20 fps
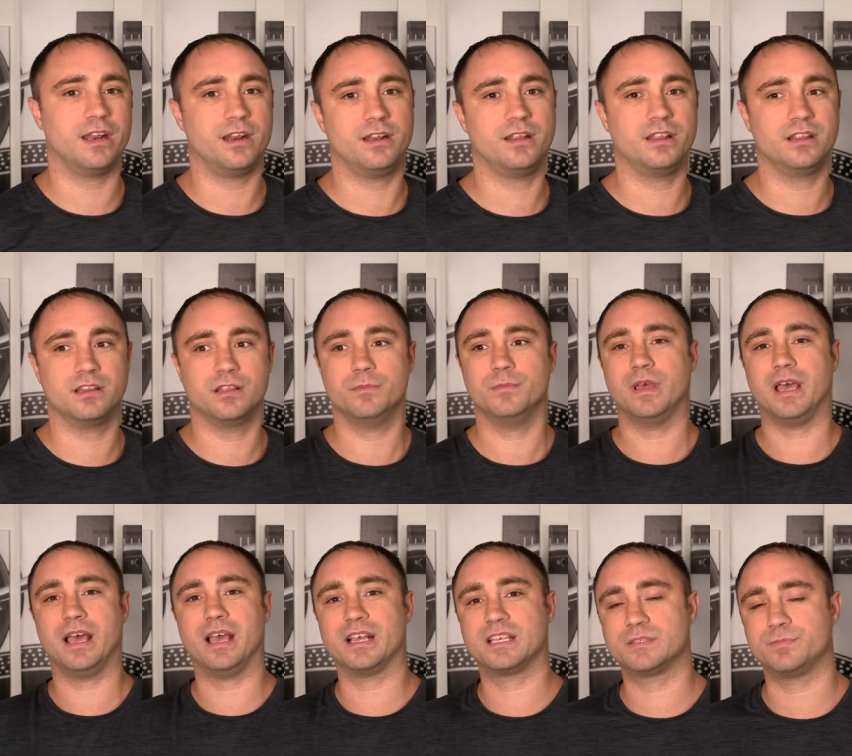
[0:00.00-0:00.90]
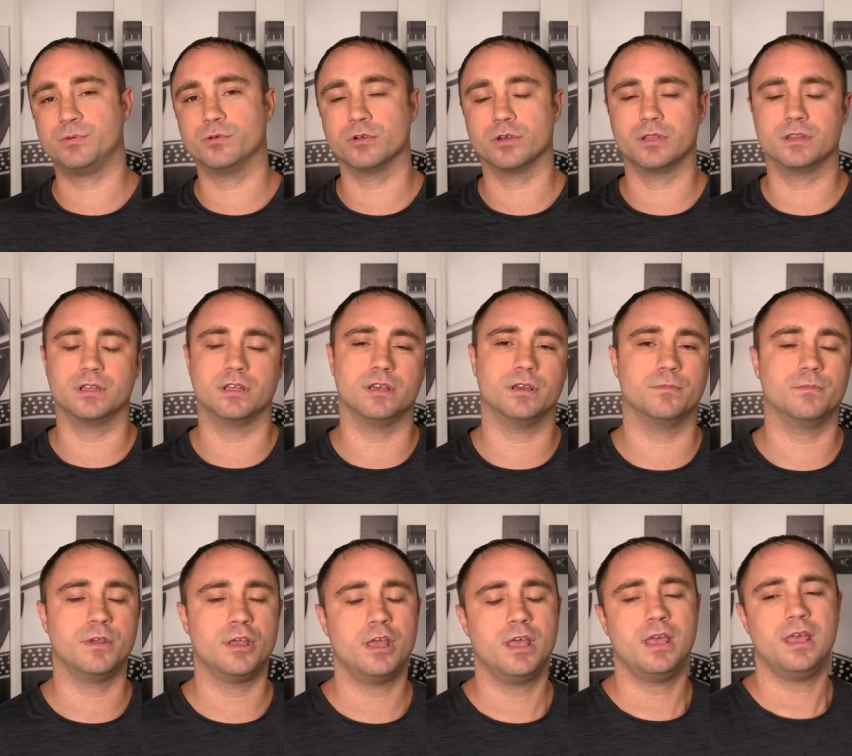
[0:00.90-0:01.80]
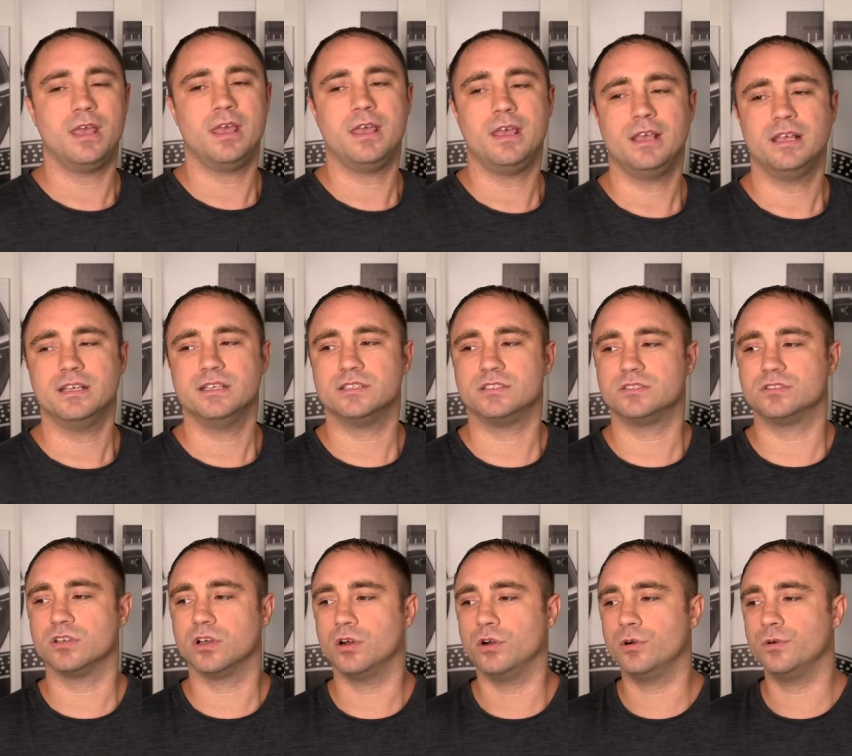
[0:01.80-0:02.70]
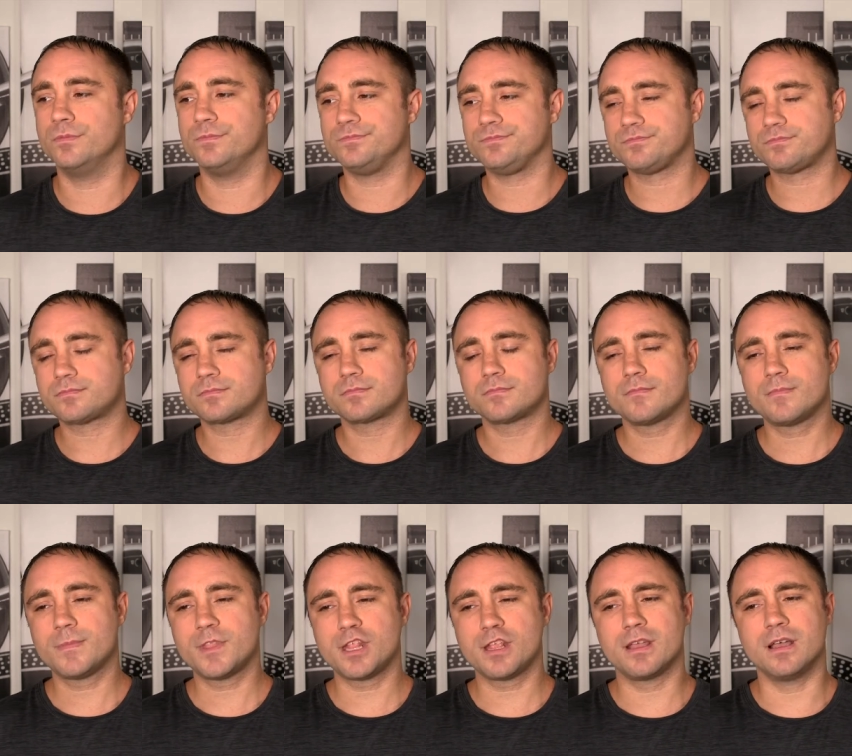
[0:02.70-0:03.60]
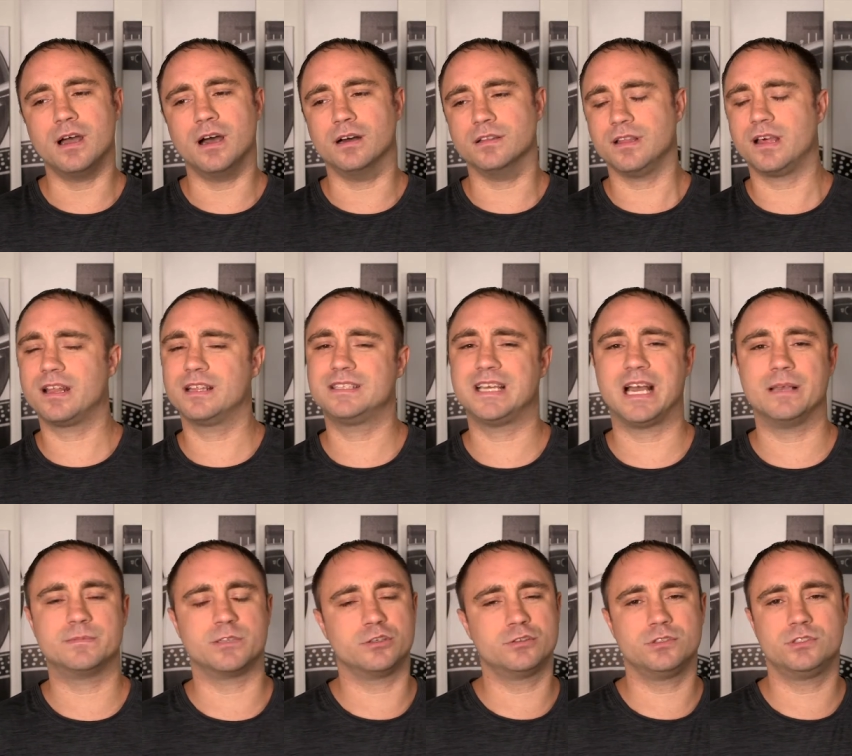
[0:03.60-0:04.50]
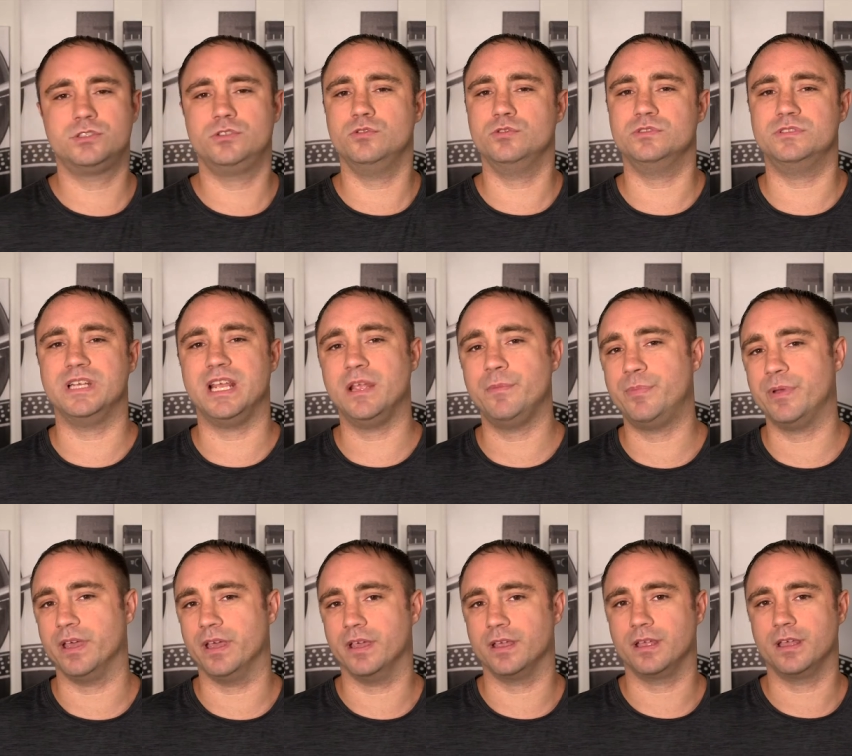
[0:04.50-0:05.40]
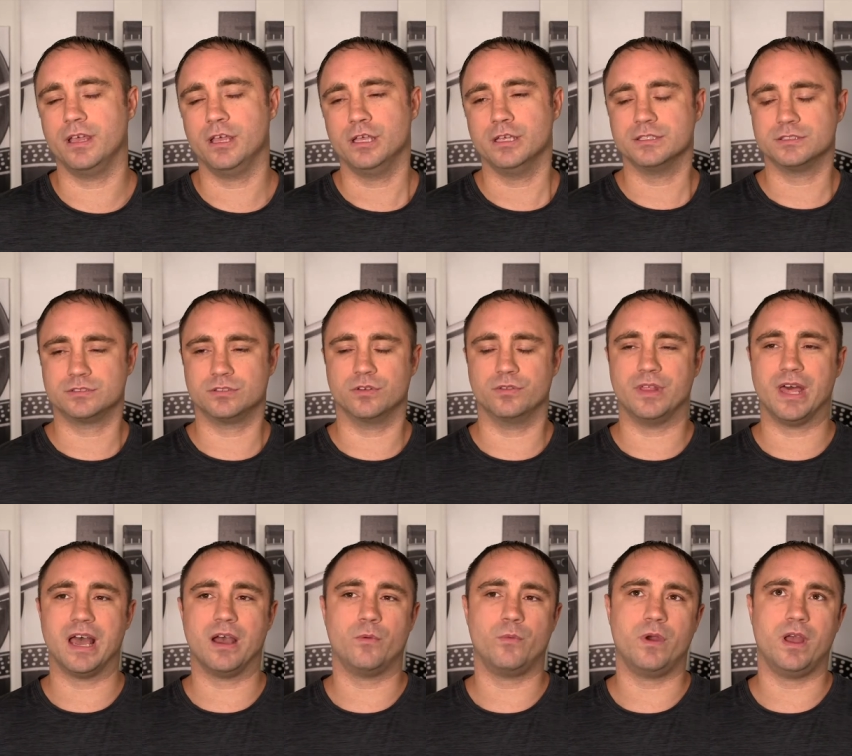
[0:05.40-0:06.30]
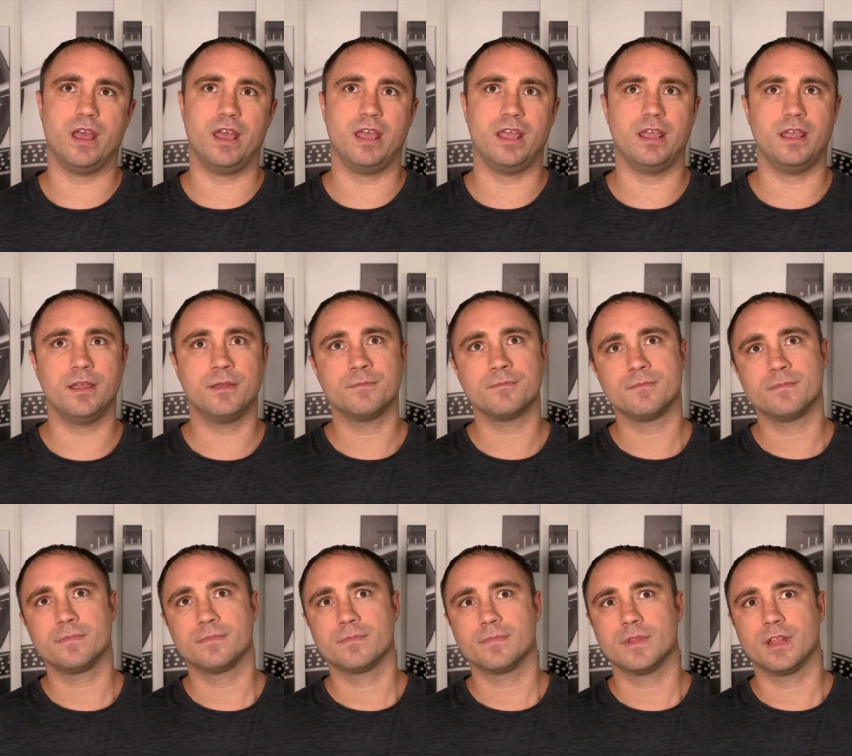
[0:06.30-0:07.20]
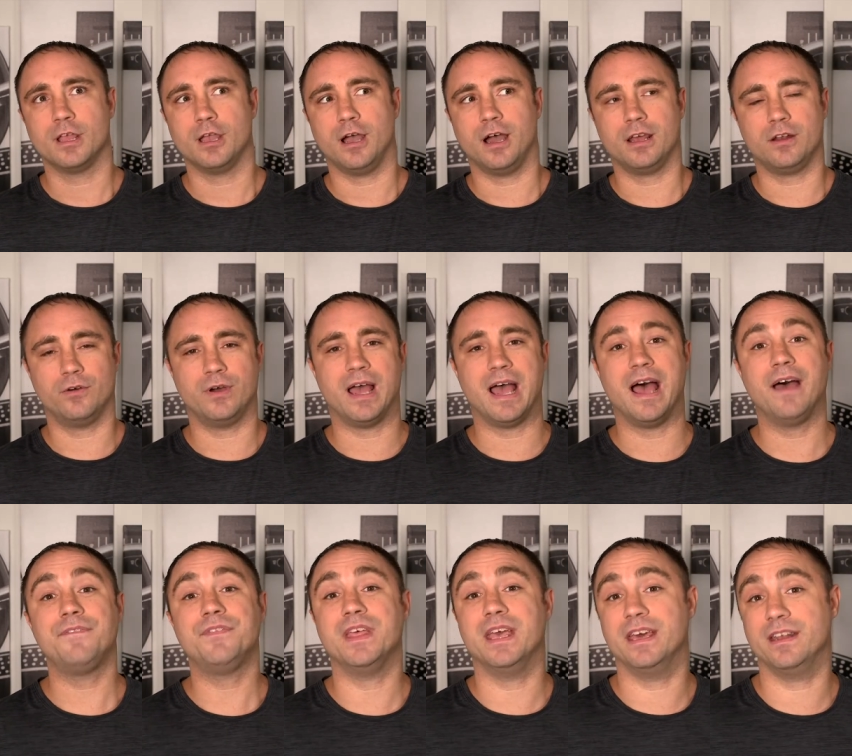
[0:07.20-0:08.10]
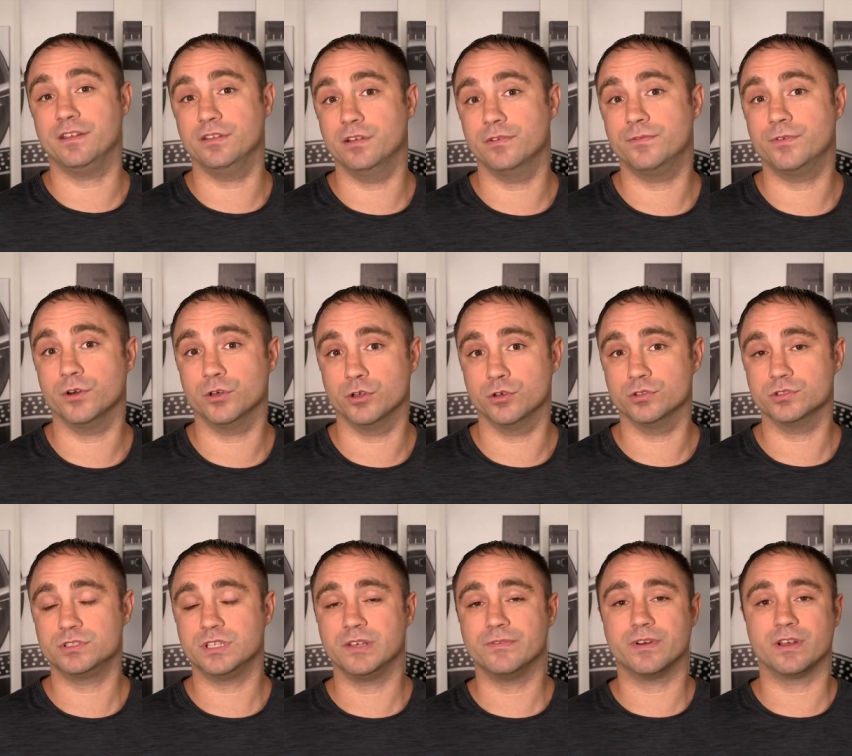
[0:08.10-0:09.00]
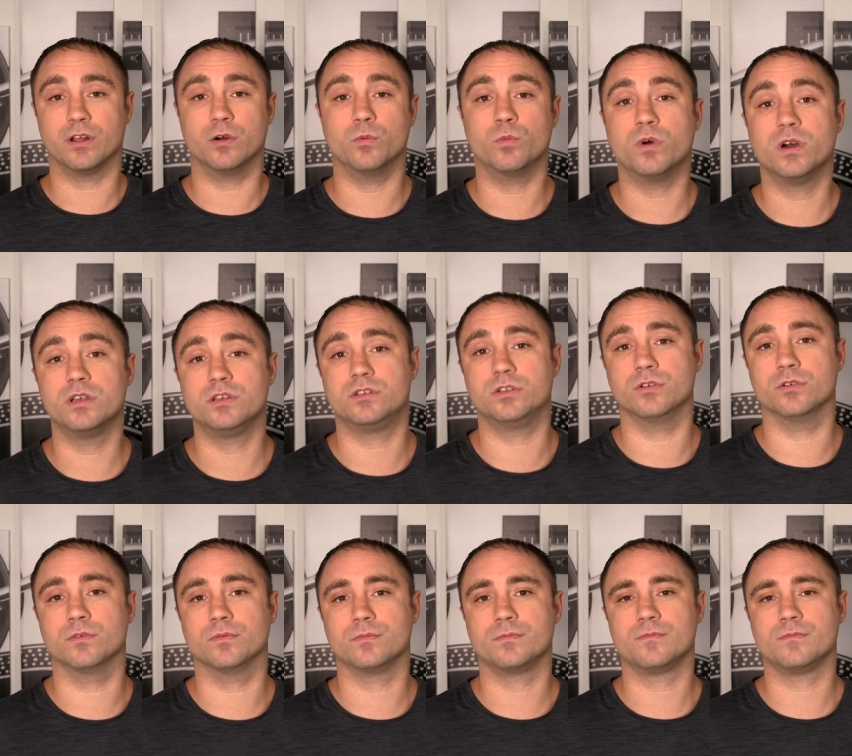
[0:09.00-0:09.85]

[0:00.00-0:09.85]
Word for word: editing them, exporting them. So a lot of times I'll just shoot JPEG. So that way I don't have to edit the photos if I don't want to.